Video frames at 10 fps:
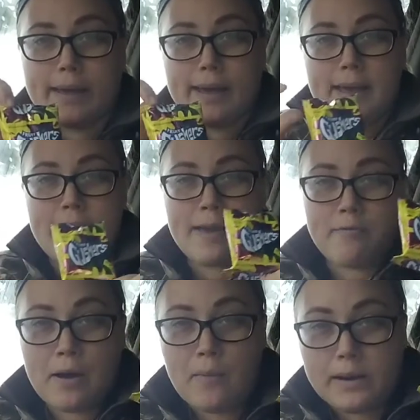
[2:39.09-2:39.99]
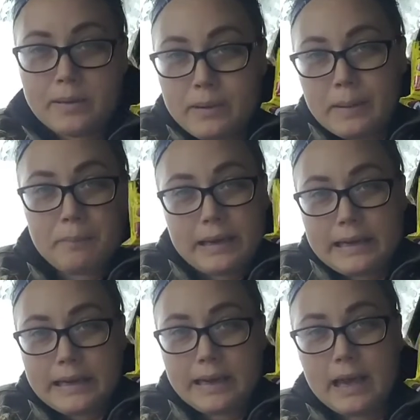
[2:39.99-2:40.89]
If I wanted to be a big
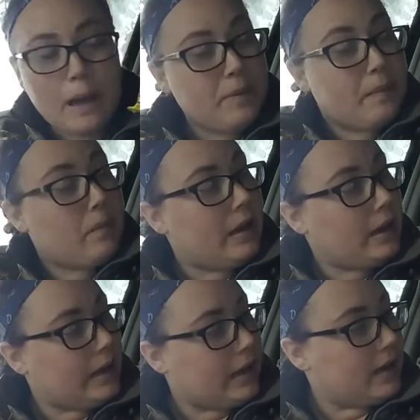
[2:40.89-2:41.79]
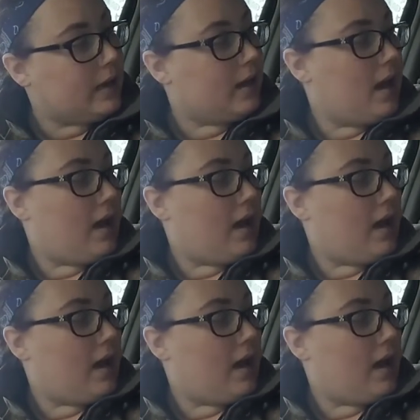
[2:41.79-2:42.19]
meanie,